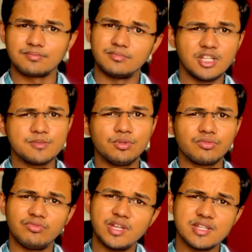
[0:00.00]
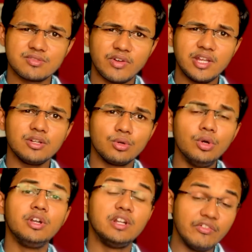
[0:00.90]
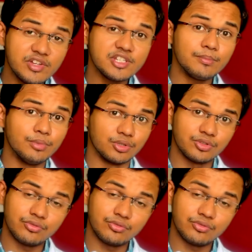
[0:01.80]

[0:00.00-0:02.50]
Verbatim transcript: this book is very good revision book